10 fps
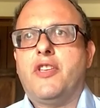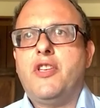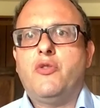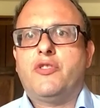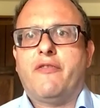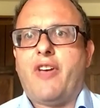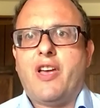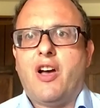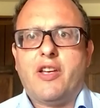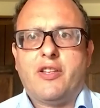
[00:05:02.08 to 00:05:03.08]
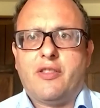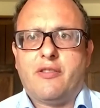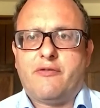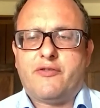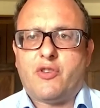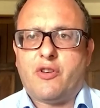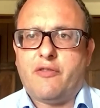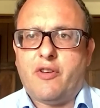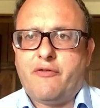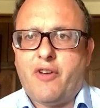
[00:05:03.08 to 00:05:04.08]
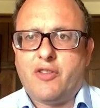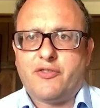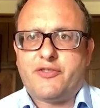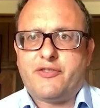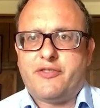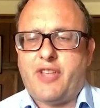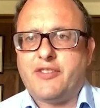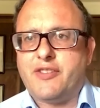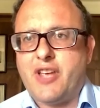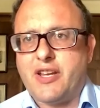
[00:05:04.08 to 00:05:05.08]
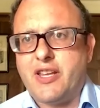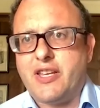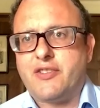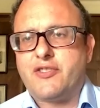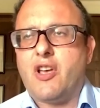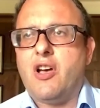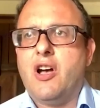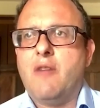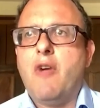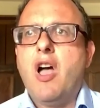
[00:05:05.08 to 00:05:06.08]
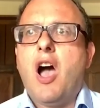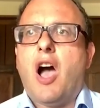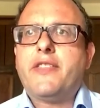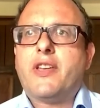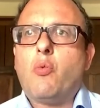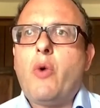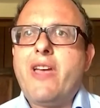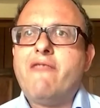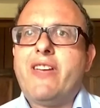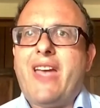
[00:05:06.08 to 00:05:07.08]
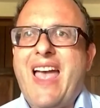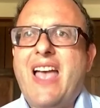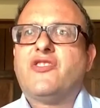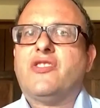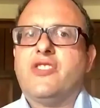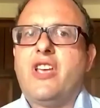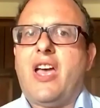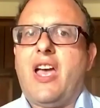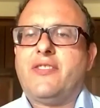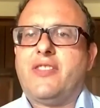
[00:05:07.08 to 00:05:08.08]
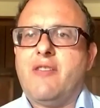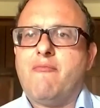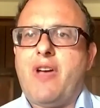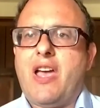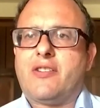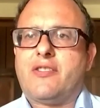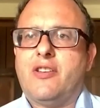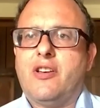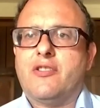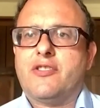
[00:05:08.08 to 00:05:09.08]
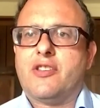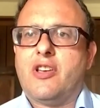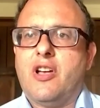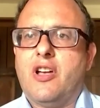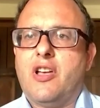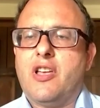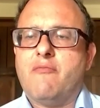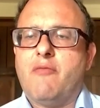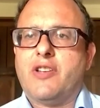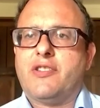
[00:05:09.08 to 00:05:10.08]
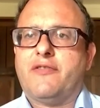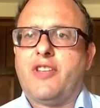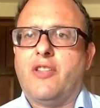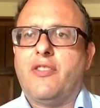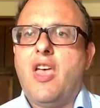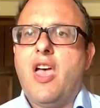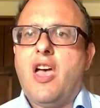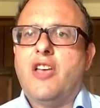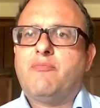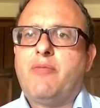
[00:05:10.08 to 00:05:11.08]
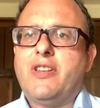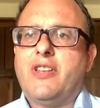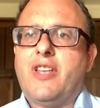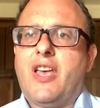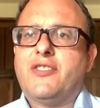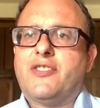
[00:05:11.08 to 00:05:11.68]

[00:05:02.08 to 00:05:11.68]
use of AI and sort of advanced data techniques. I think where it hasn't yet had the impact that it might have done has been as